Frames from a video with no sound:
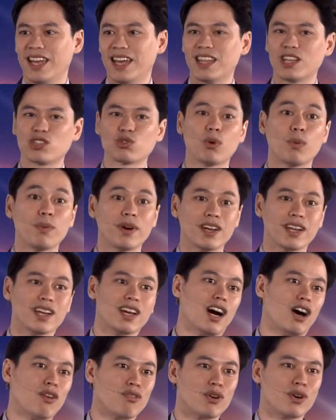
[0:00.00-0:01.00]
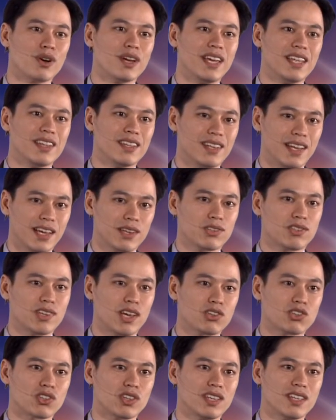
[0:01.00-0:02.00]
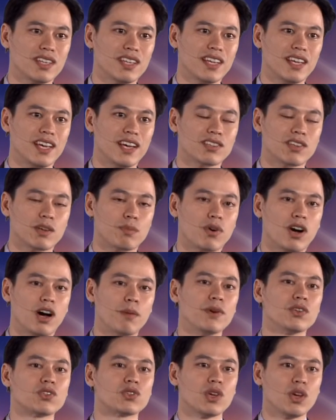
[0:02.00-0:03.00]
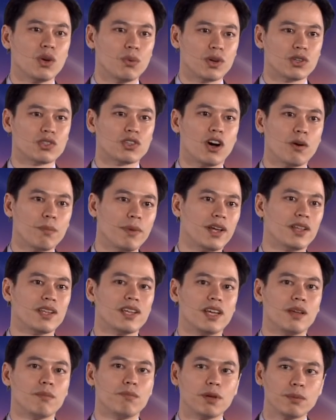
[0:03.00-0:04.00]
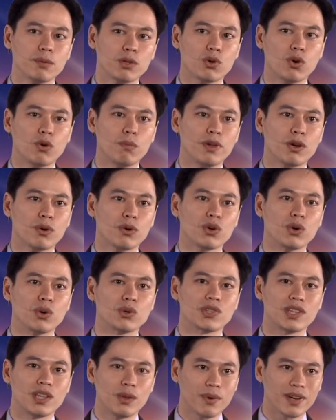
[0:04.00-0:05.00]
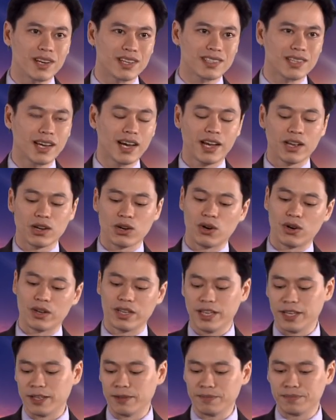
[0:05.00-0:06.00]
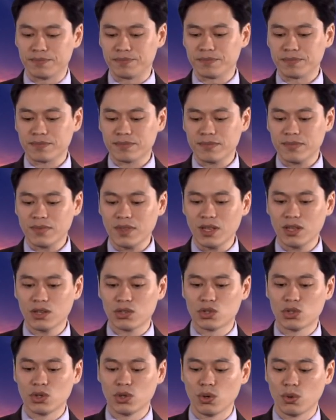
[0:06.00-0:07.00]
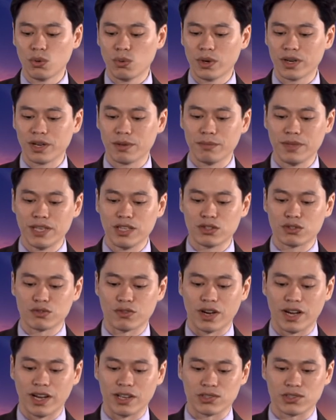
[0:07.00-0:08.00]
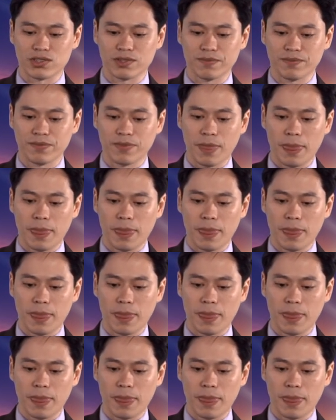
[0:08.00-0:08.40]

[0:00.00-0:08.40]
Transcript: And that's what we're going to cover in the next session. As I promised, we're going to talk about biblical miracles and then we're going to tie it all in to what it means for us.